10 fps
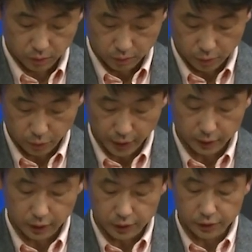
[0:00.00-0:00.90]
Okay,
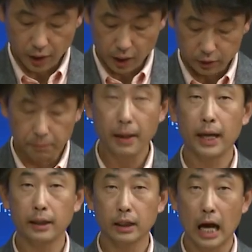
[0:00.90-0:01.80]
these are the
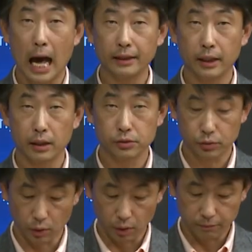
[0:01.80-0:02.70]
main contents
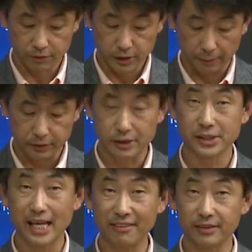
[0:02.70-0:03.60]
of chapter
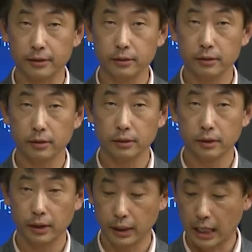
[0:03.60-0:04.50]
7,
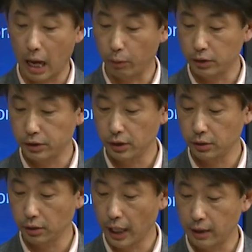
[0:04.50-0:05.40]
and I will see
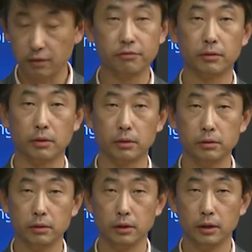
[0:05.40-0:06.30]
you later
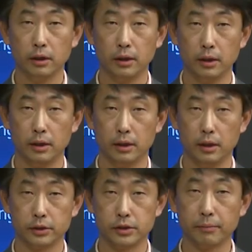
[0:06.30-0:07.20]
for
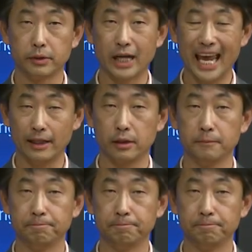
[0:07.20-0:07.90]
chapter 8.